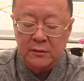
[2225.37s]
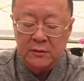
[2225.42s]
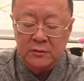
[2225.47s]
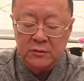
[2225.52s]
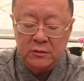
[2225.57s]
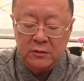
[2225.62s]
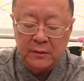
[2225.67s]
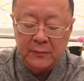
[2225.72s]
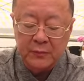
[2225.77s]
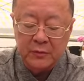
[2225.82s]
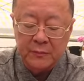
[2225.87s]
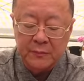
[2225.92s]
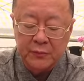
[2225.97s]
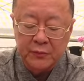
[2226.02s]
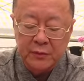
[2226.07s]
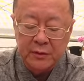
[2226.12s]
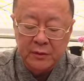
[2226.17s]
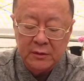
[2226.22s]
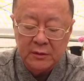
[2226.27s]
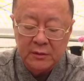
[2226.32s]
so I'm going
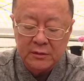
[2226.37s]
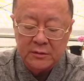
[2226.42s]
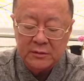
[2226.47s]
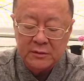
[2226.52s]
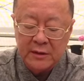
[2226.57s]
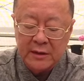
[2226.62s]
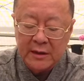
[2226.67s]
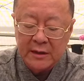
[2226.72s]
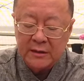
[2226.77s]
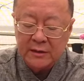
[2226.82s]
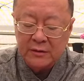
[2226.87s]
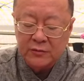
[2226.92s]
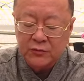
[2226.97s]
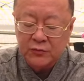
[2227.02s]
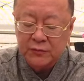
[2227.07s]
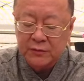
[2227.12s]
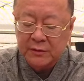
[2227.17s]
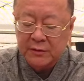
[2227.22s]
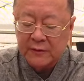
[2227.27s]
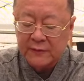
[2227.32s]
to slide it
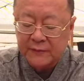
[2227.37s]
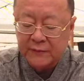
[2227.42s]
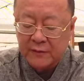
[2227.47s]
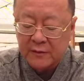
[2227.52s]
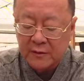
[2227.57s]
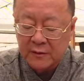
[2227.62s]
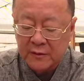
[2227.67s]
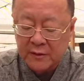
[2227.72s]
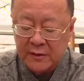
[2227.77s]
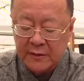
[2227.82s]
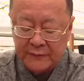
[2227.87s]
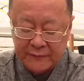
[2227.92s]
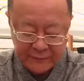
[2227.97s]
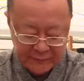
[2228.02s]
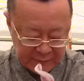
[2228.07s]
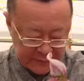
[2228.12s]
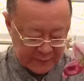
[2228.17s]
to the far left.